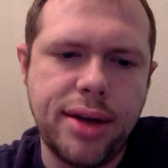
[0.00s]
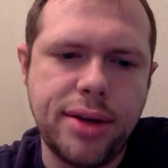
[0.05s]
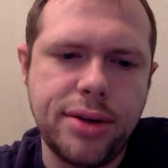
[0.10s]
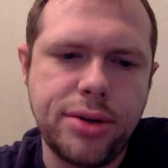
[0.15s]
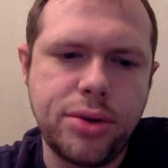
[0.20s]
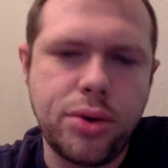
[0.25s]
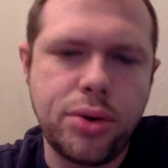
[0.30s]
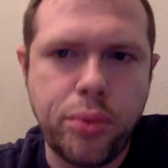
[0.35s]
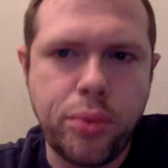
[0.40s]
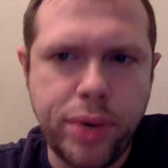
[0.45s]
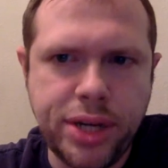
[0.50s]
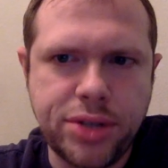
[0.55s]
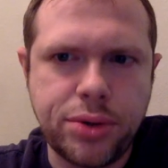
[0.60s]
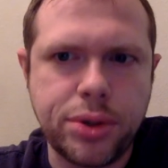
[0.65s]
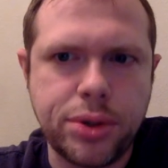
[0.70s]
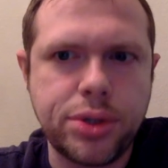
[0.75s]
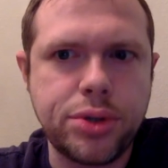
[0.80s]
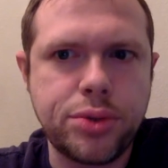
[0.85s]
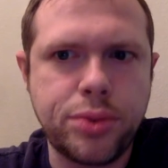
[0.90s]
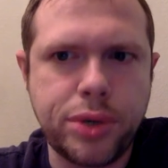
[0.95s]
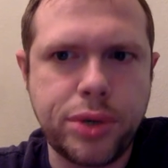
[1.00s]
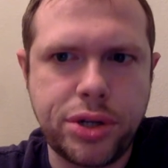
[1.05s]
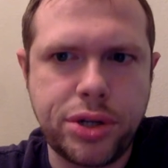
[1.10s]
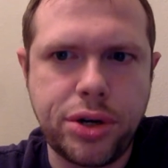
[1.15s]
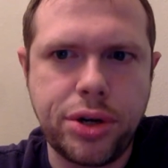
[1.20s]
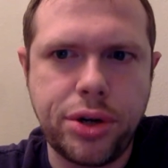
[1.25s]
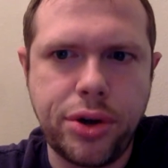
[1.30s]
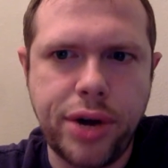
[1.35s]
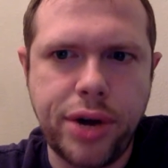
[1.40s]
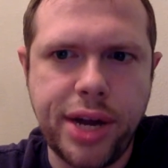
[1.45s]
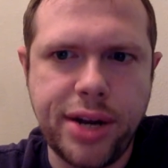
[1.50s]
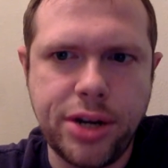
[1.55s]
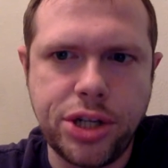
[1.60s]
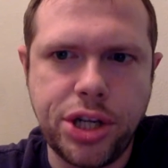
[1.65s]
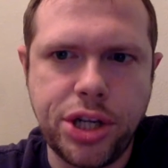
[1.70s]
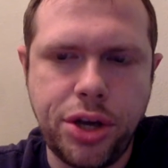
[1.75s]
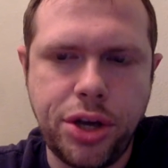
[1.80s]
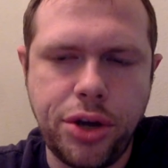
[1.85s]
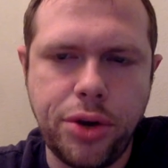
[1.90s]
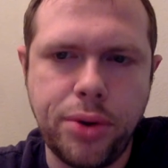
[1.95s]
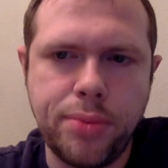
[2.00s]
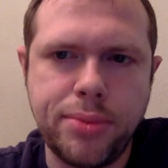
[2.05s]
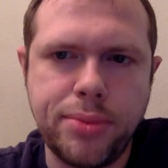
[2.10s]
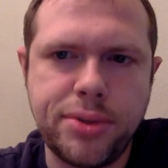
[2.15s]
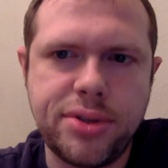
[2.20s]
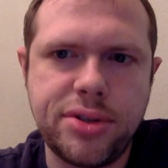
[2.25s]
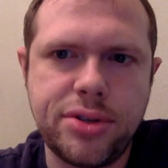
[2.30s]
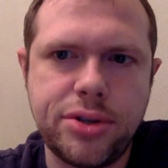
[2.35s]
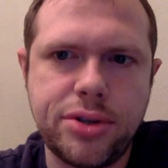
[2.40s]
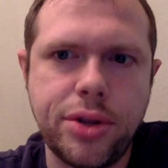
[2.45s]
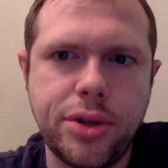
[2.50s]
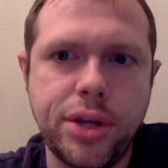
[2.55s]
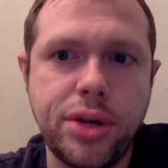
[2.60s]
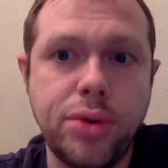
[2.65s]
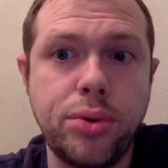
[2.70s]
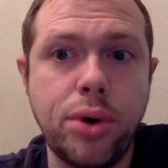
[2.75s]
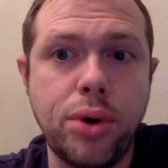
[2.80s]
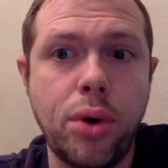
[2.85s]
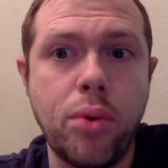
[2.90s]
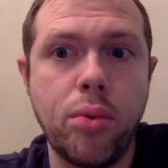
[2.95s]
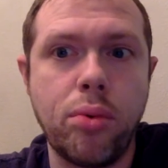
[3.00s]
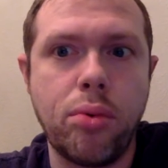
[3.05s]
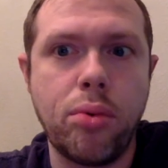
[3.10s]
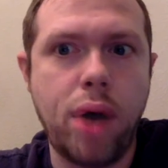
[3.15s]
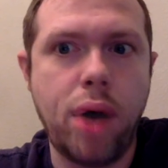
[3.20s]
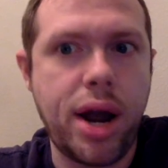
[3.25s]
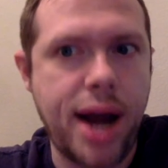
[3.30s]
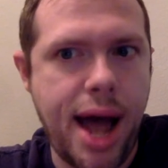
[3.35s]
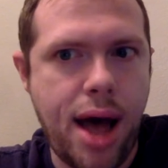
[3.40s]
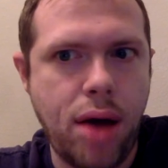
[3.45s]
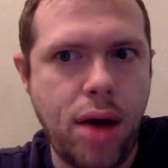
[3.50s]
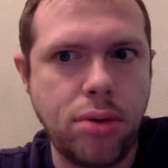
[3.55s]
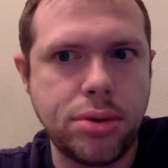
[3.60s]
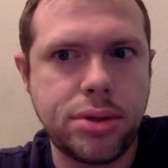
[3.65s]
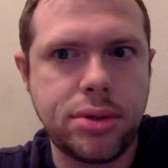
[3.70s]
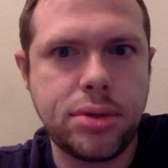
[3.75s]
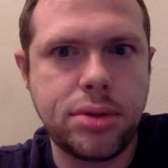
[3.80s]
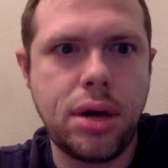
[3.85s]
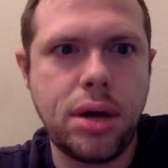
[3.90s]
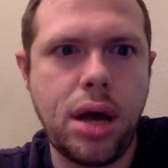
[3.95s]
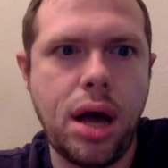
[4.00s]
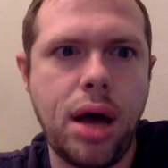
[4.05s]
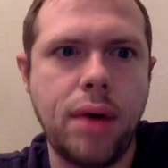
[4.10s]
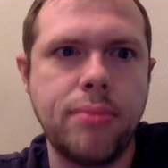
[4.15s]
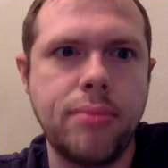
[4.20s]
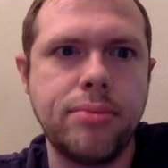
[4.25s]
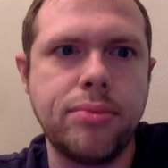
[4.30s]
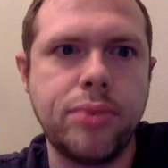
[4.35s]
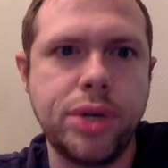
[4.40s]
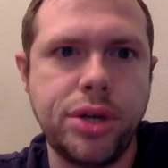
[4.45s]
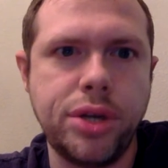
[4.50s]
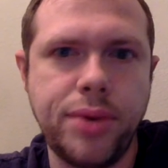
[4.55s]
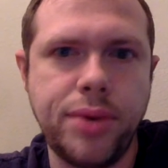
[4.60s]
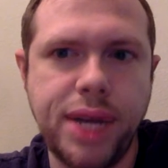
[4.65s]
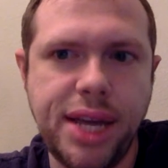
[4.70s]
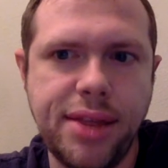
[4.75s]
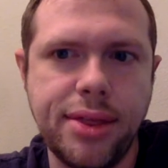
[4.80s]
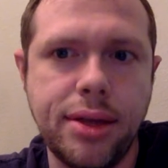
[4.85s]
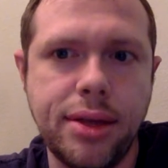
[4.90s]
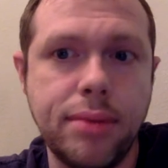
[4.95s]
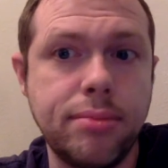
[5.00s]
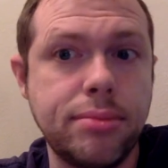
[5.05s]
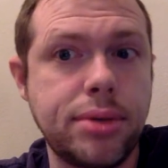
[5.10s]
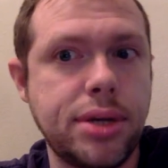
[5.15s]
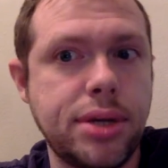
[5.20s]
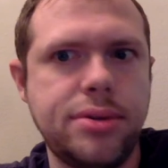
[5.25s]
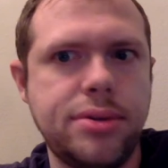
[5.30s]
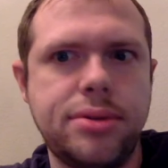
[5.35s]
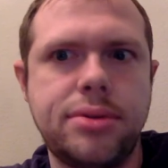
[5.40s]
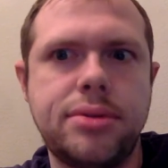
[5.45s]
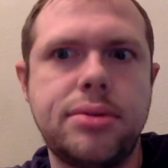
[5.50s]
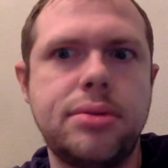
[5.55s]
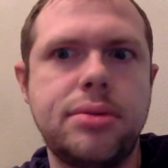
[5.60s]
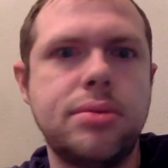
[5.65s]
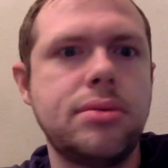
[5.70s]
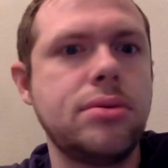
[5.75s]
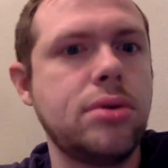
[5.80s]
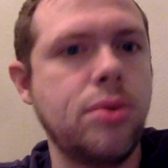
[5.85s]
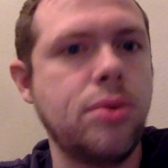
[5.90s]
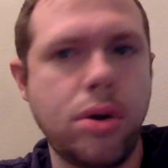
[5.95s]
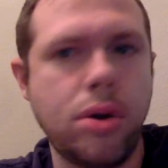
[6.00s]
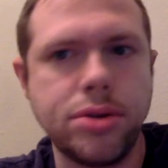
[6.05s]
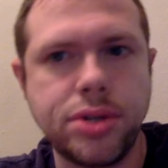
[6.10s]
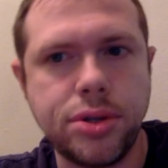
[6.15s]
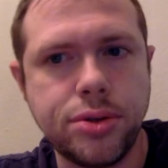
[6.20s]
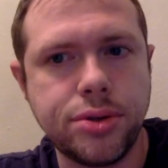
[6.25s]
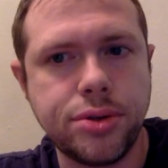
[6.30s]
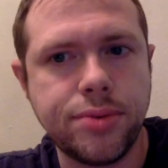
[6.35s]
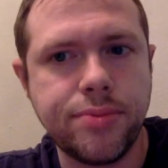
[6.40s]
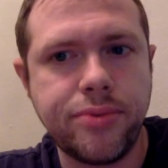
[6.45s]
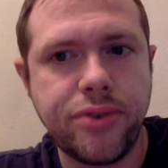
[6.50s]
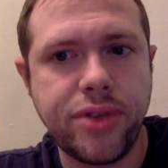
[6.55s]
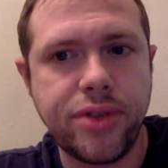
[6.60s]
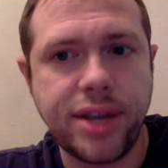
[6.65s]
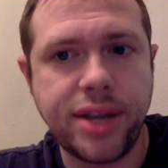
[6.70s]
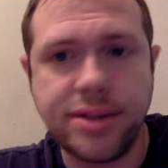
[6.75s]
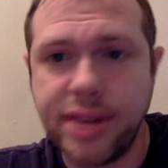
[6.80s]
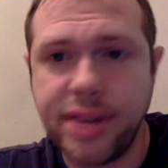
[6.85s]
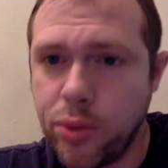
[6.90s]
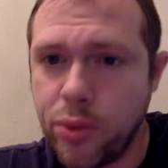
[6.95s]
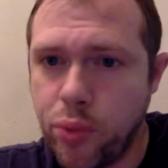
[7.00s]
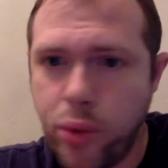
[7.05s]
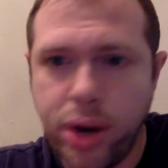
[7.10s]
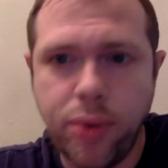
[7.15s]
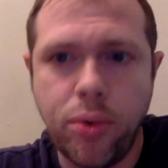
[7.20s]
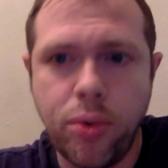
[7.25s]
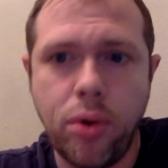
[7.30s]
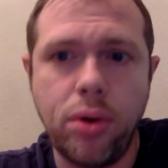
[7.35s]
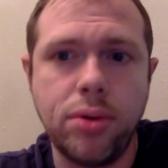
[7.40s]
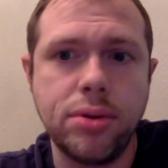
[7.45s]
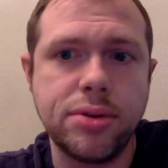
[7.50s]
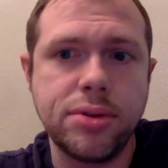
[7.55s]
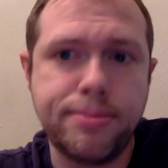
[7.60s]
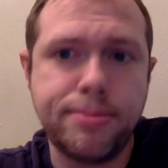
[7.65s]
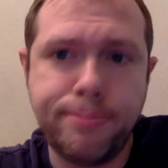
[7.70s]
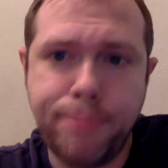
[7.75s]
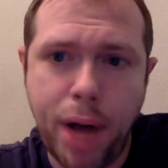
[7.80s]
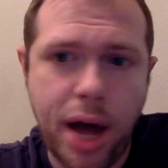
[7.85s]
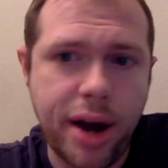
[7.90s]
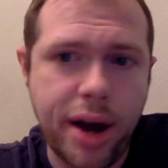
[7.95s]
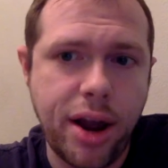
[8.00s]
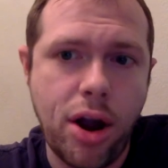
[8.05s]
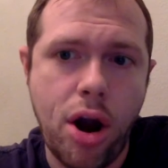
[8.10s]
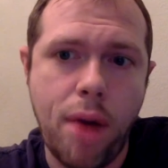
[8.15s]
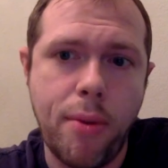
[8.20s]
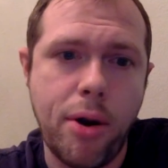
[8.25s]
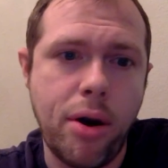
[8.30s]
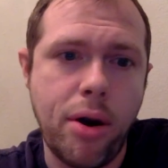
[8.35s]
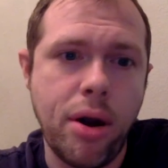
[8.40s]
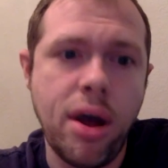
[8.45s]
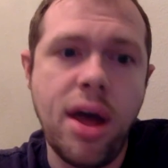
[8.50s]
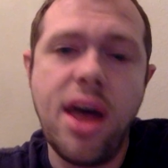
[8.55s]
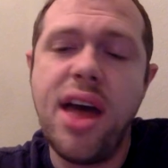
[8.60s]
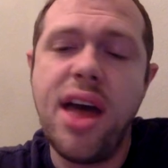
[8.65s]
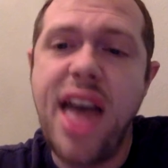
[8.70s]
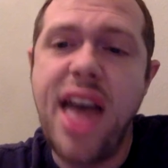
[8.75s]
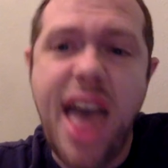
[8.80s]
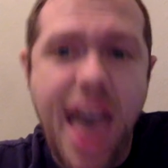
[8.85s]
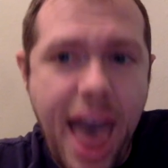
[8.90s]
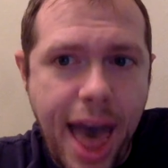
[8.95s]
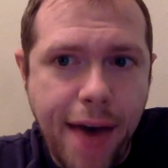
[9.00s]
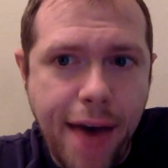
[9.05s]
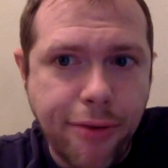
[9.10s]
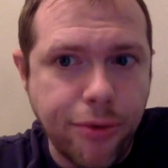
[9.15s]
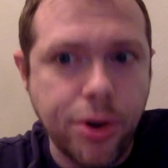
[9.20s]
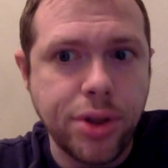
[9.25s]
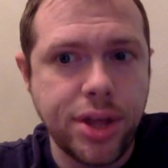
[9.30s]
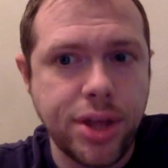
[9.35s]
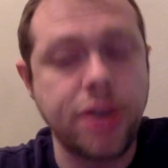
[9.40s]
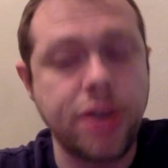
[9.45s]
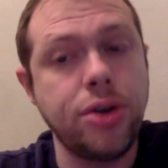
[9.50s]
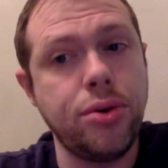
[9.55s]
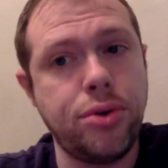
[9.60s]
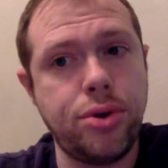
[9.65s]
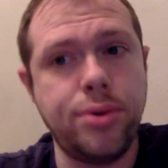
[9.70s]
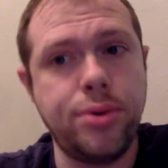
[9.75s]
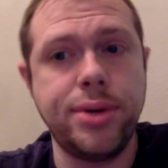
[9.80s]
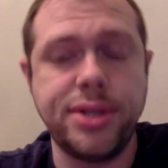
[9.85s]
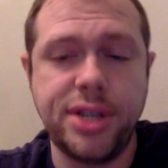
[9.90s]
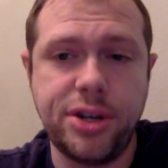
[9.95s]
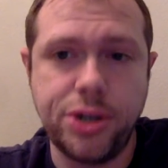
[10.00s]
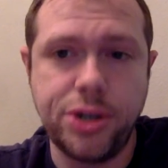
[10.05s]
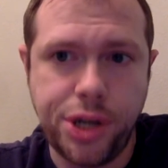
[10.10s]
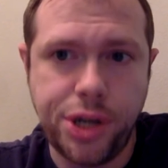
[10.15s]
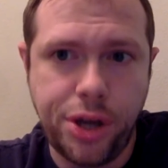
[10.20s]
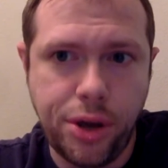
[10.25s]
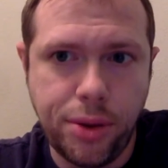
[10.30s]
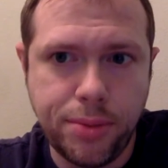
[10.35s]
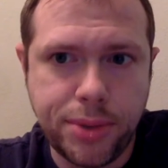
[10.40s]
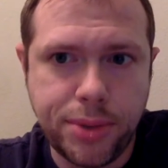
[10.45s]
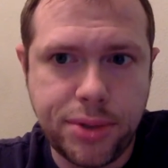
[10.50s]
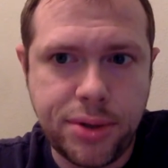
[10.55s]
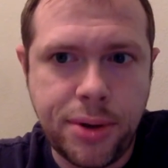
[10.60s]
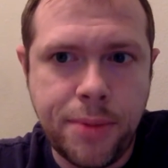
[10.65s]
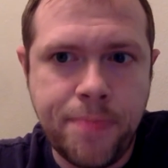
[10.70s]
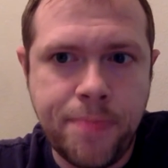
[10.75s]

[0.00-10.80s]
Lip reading: resources, which are your energy cubes, so that you don't run out when you need them, because you also use them for things like rerolls, body armor. Everything you do is energy cubes.